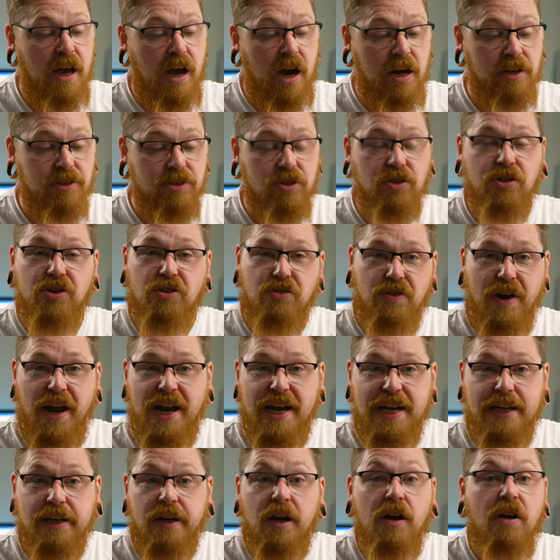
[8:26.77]
and look
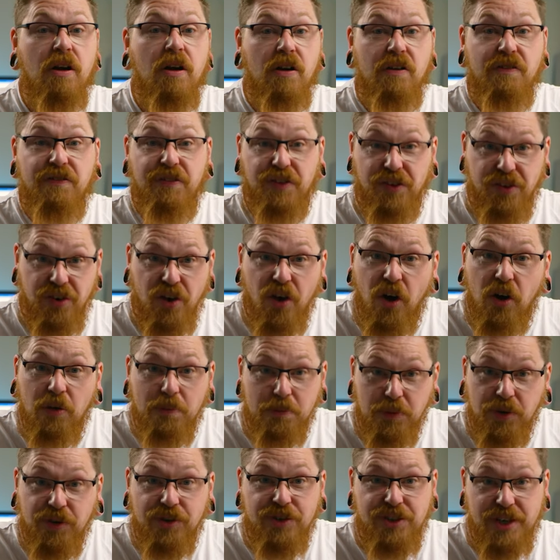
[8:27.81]
great for not
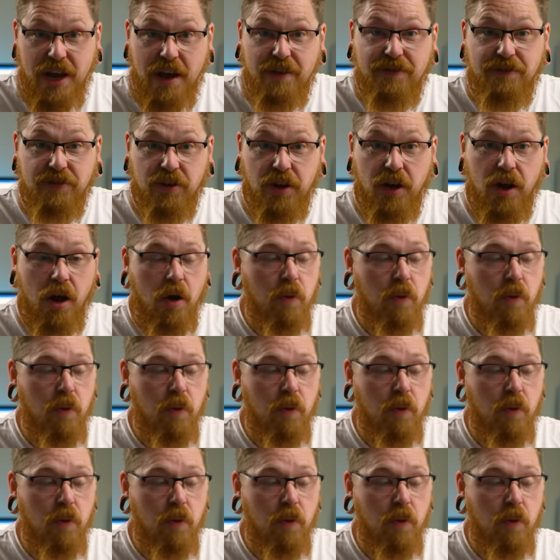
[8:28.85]
much effort.